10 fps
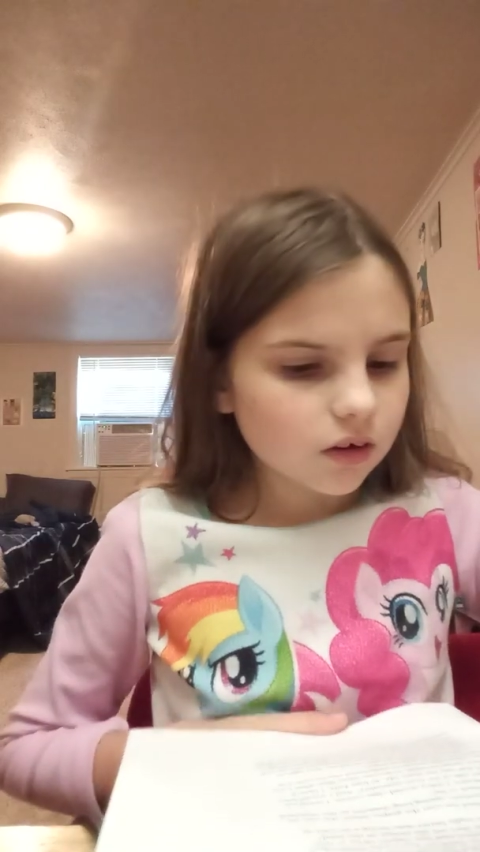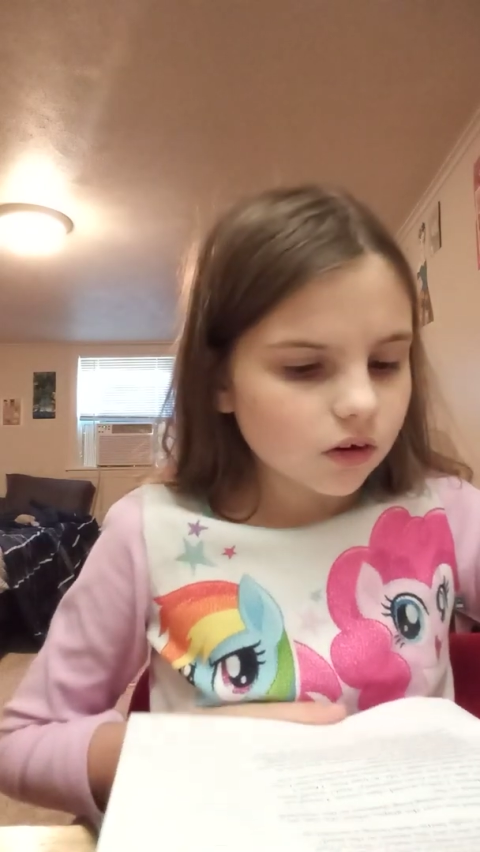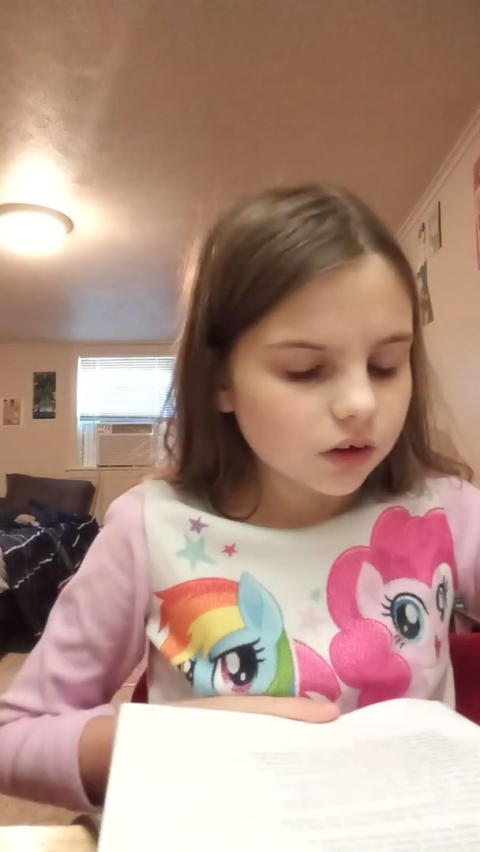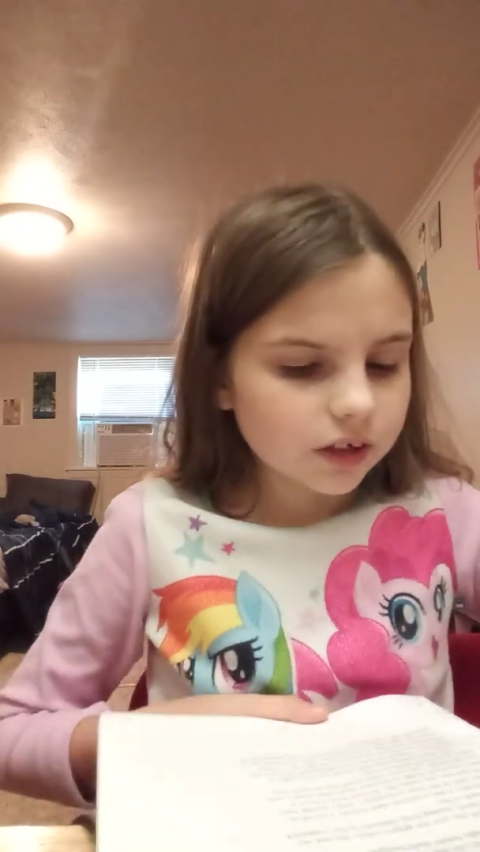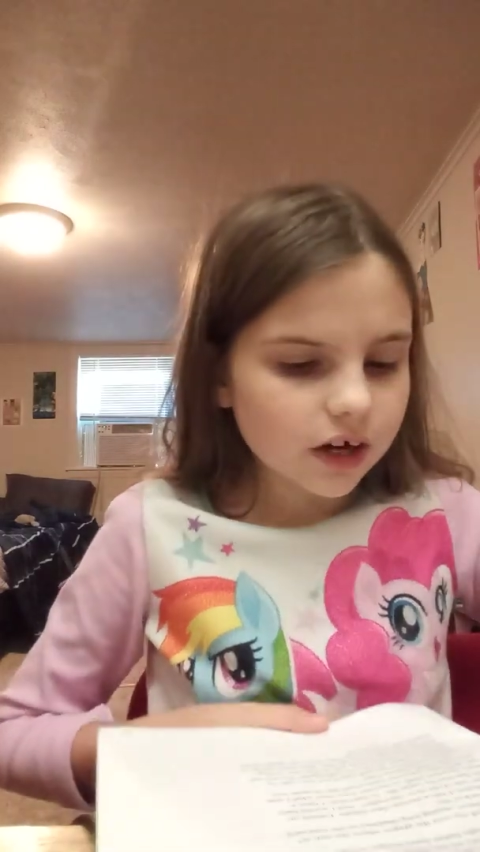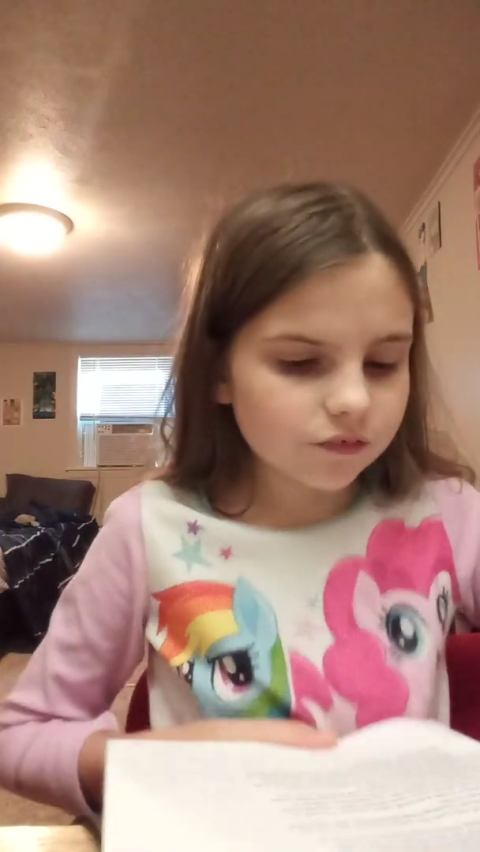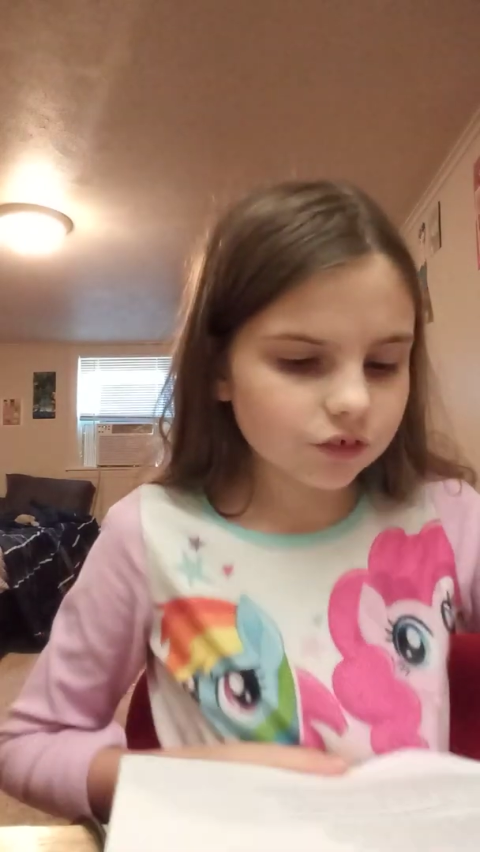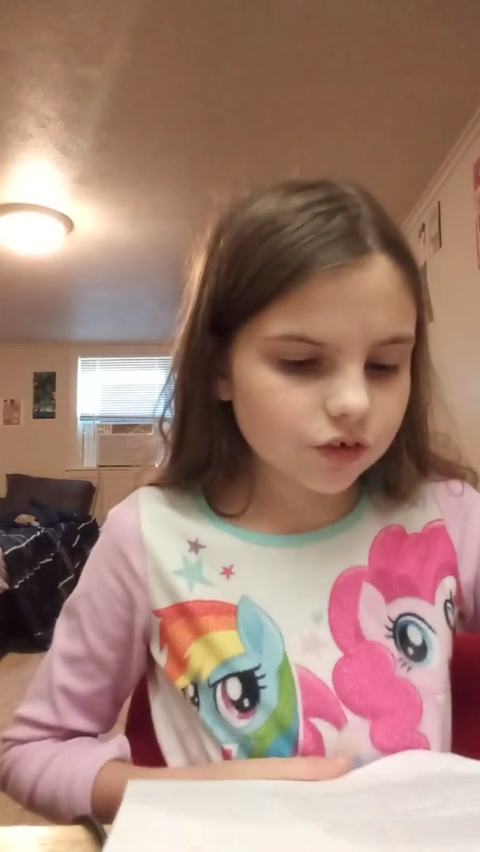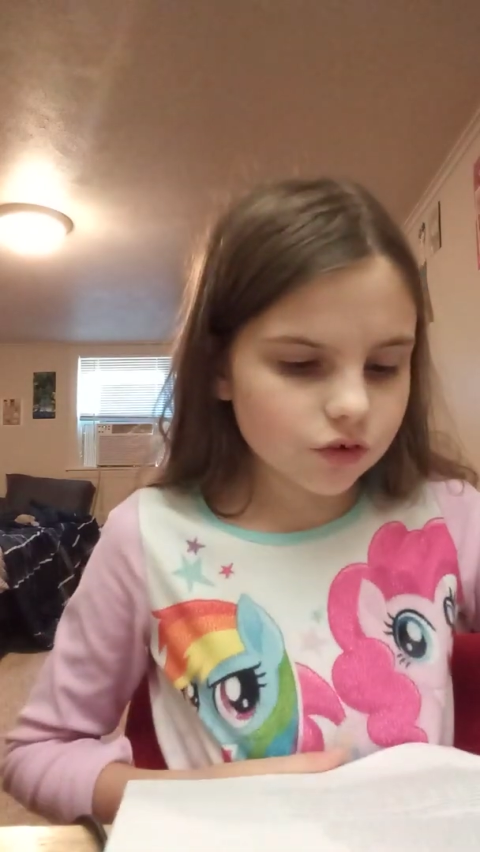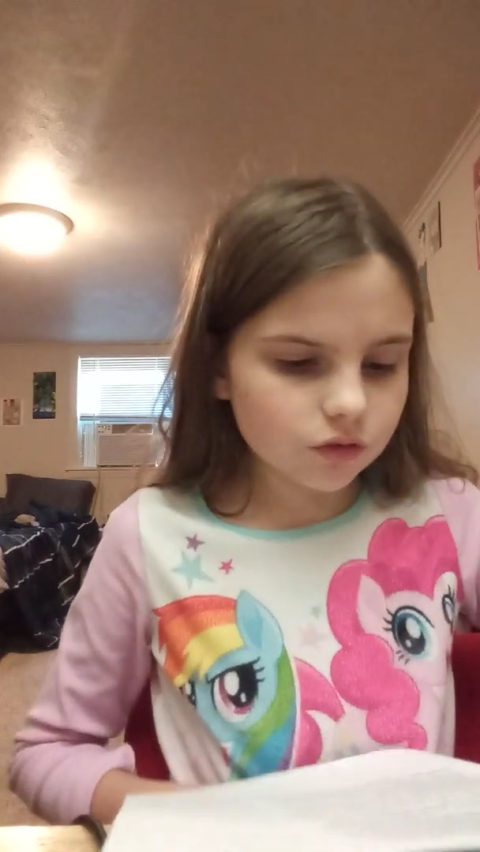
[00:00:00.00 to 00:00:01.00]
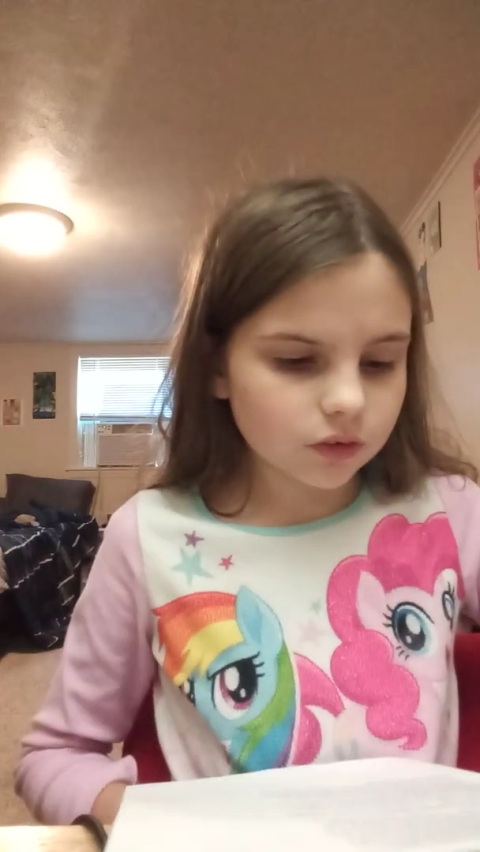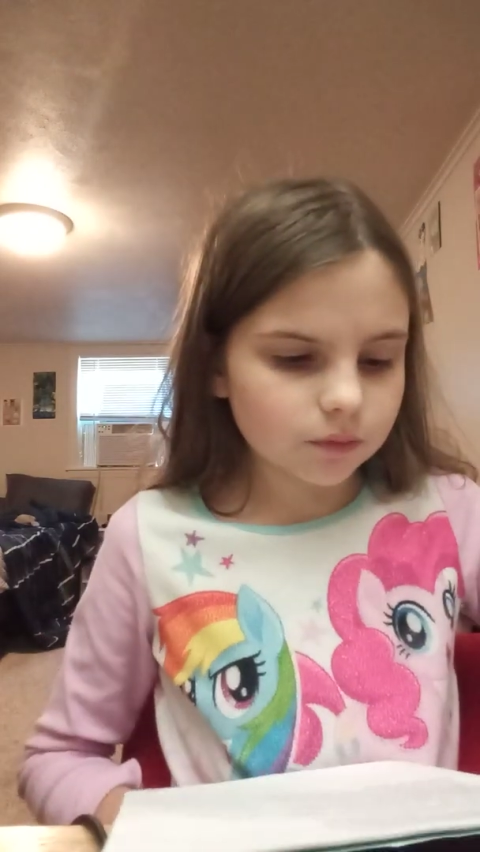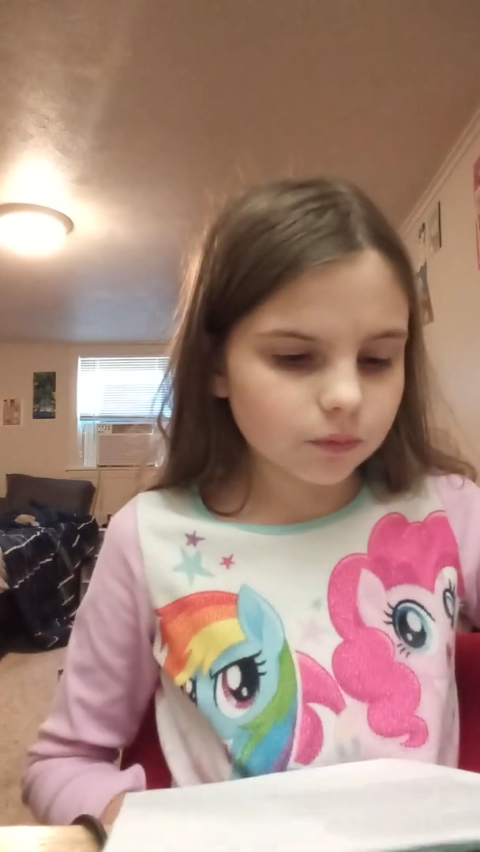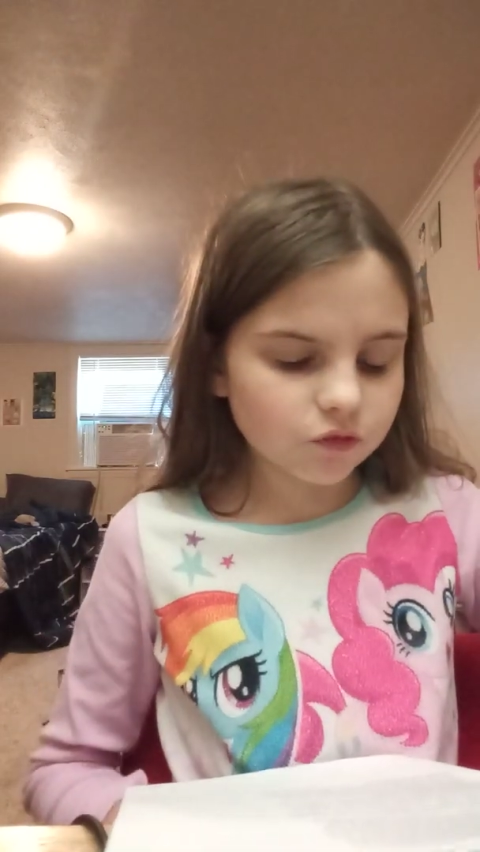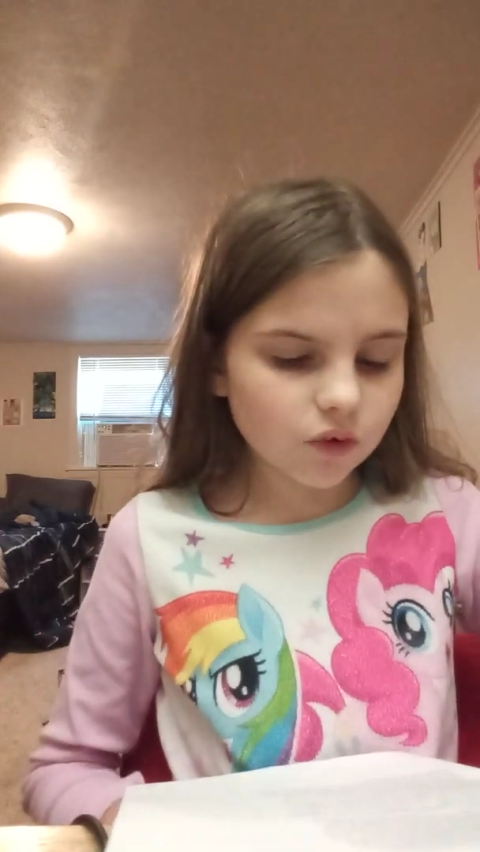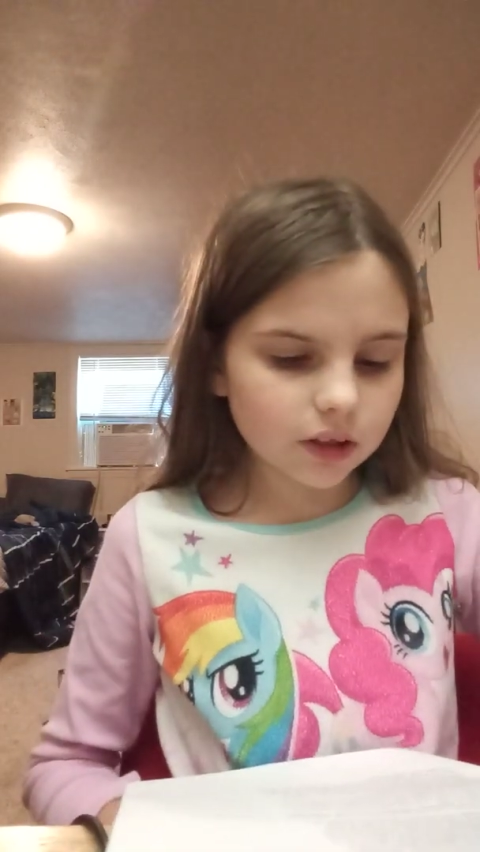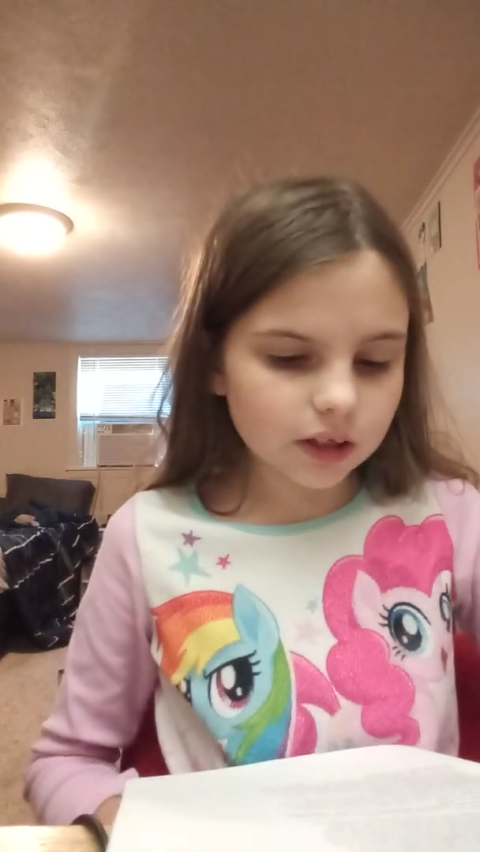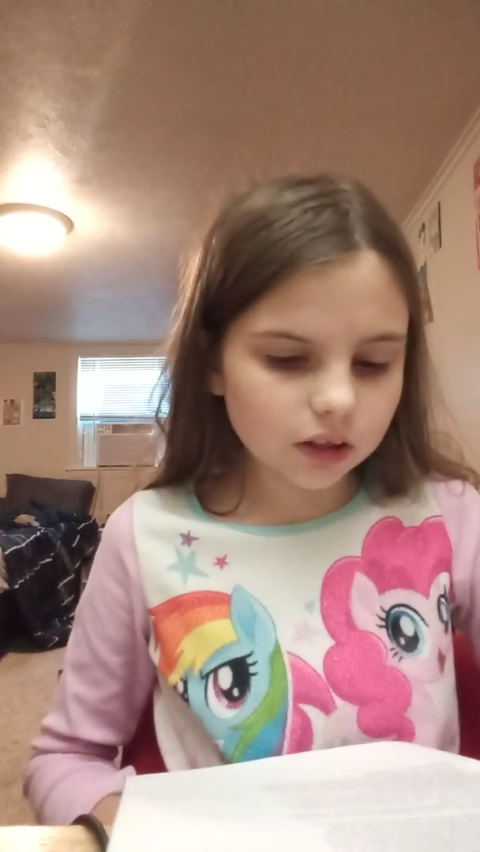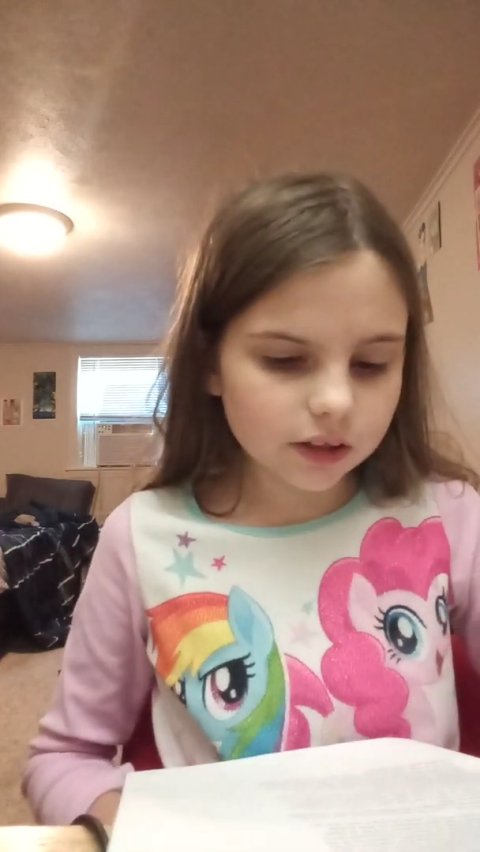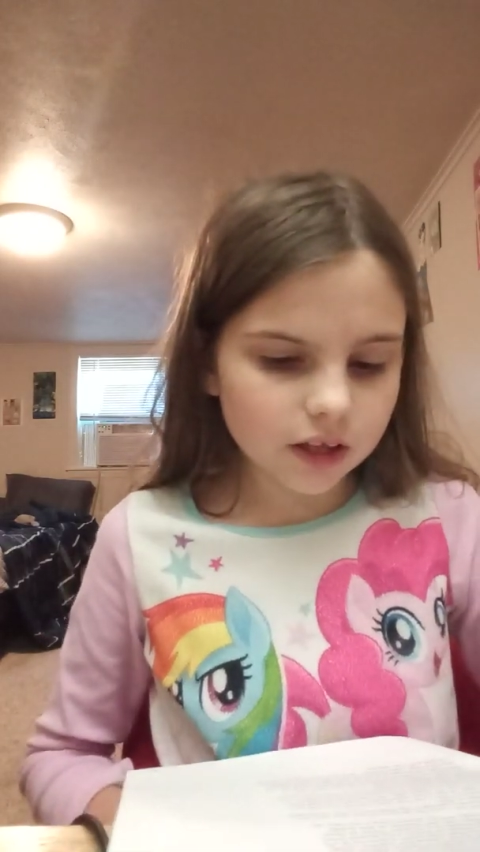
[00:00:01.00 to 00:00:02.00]
on the afternoon before they
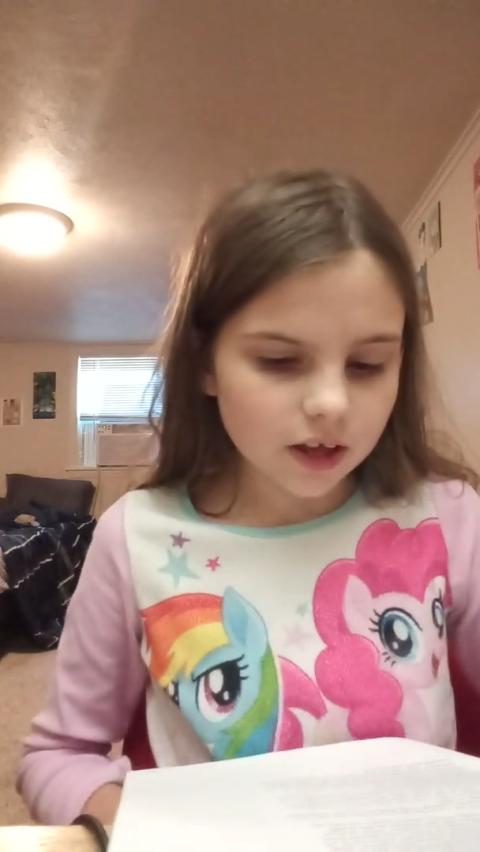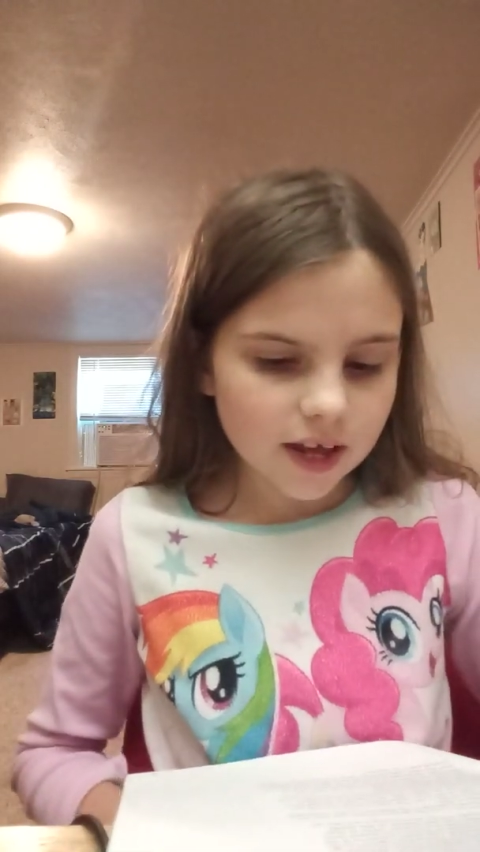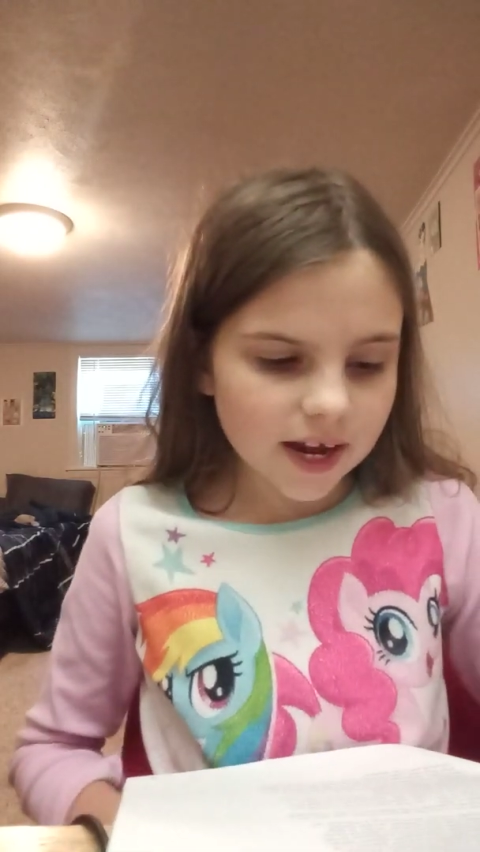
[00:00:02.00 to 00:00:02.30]
clean it.